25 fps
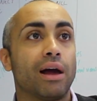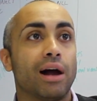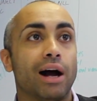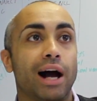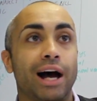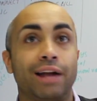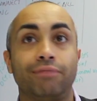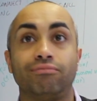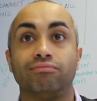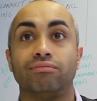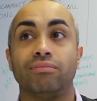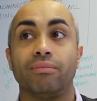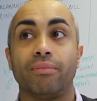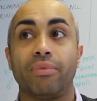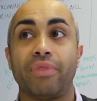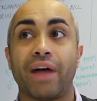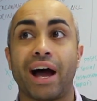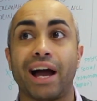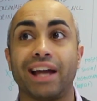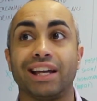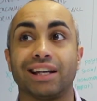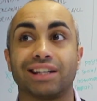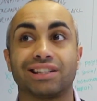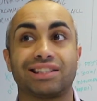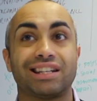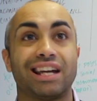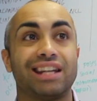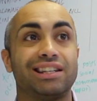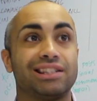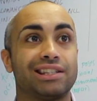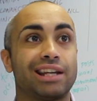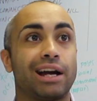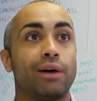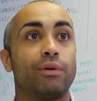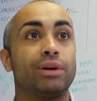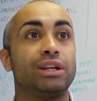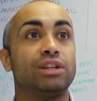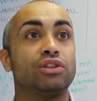And that extends
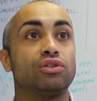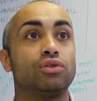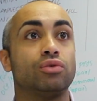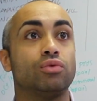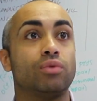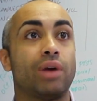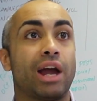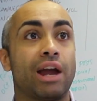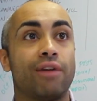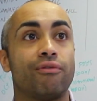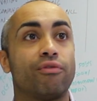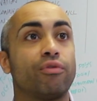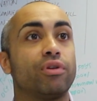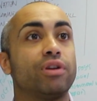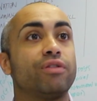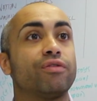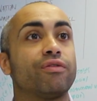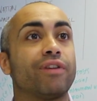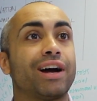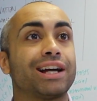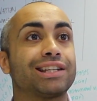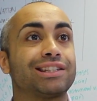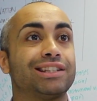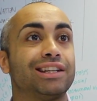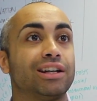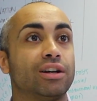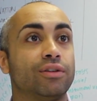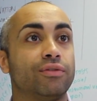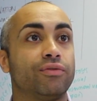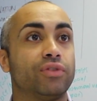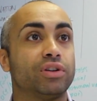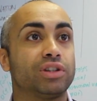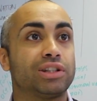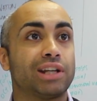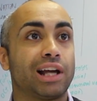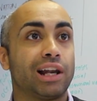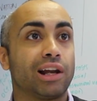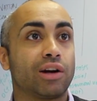out into every facet of the
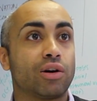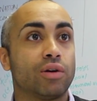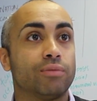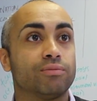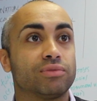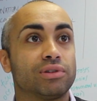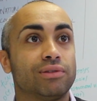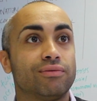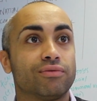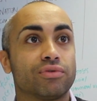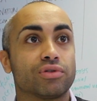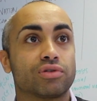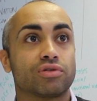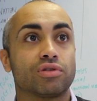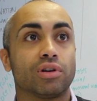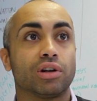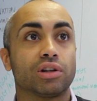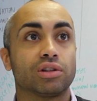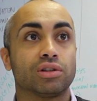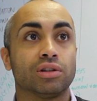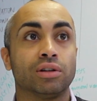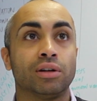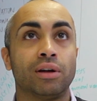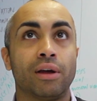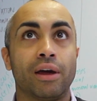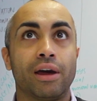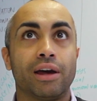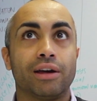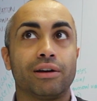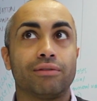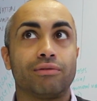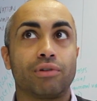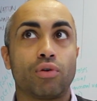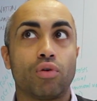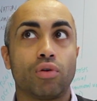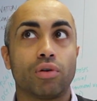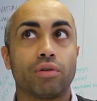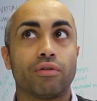telecoms infrastructure.
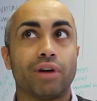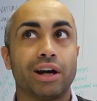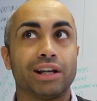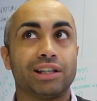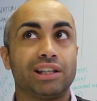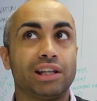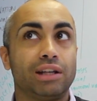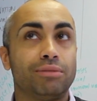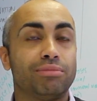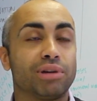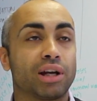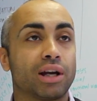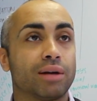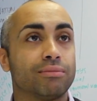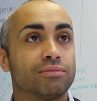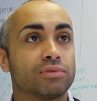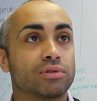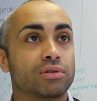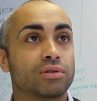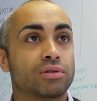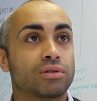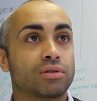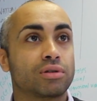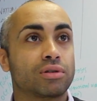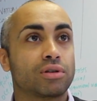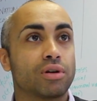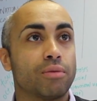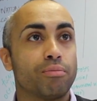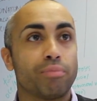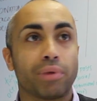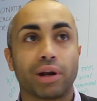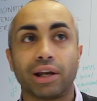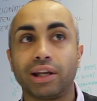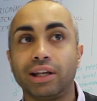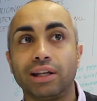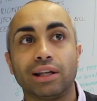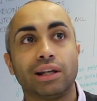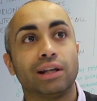Caller ID becomes
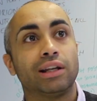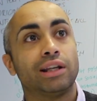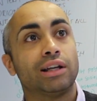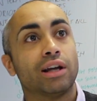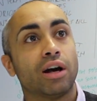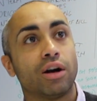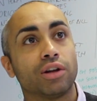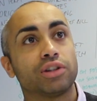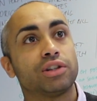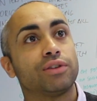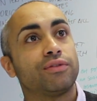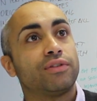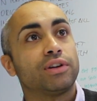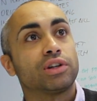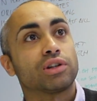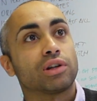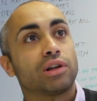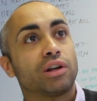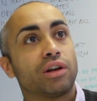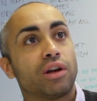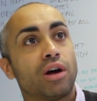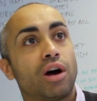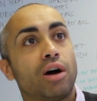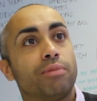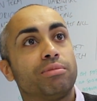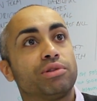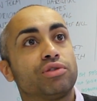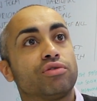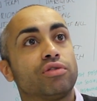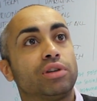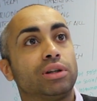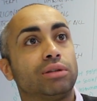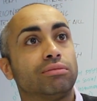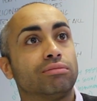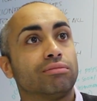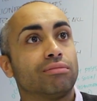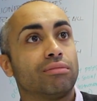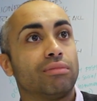completely artificial and
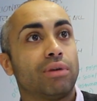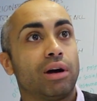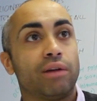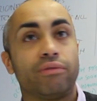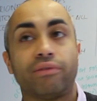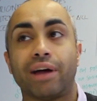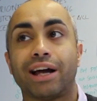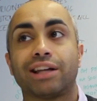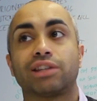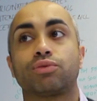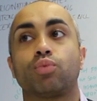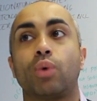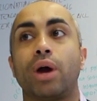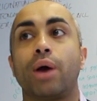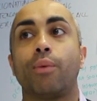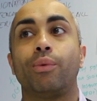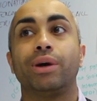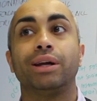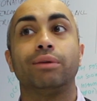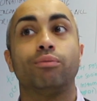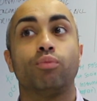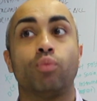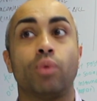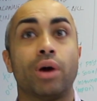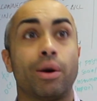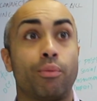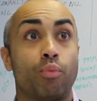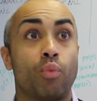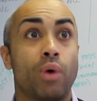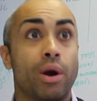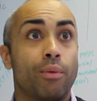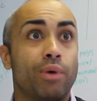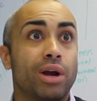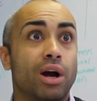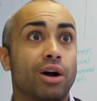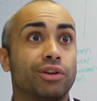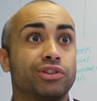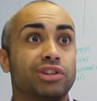arbitrary. And that's where
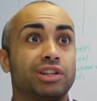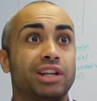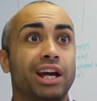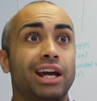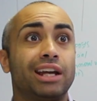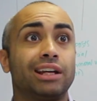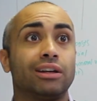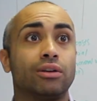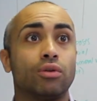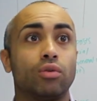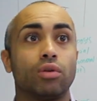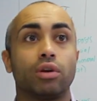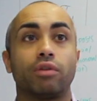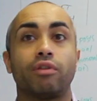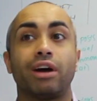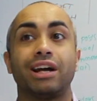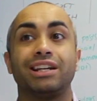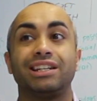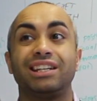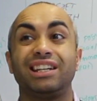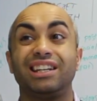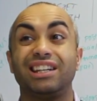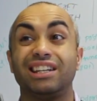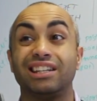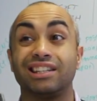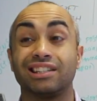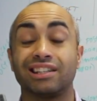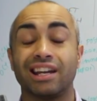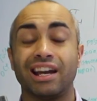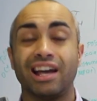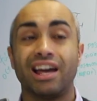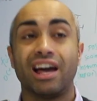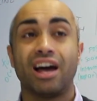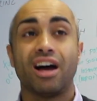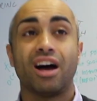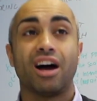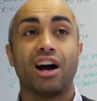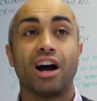we are today. Caller ID is
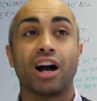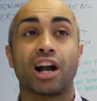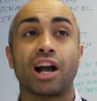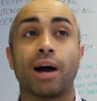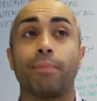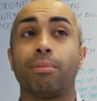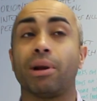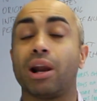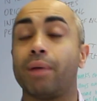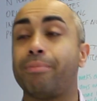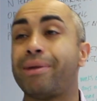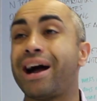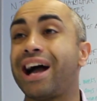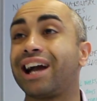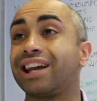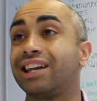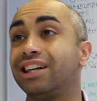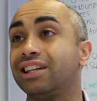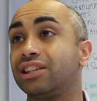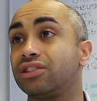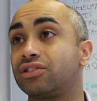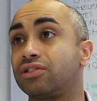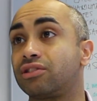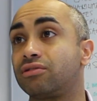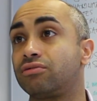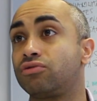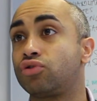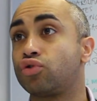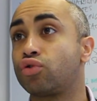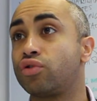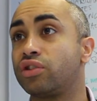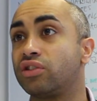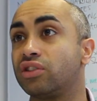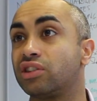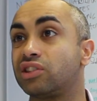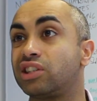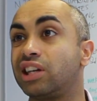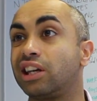a couple of packets
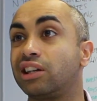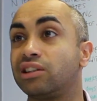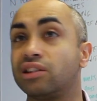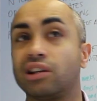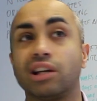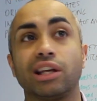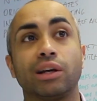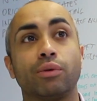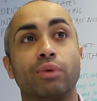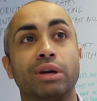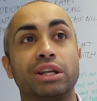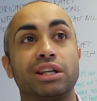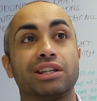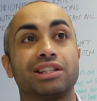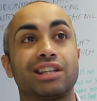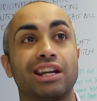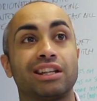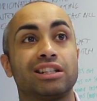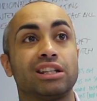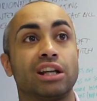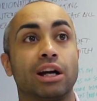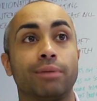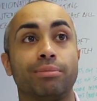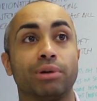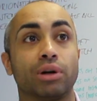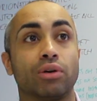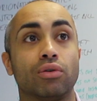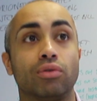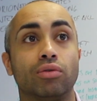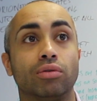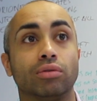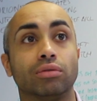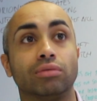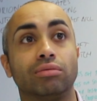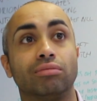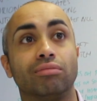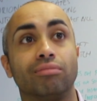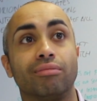during the signalling when you're setting up a
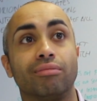call.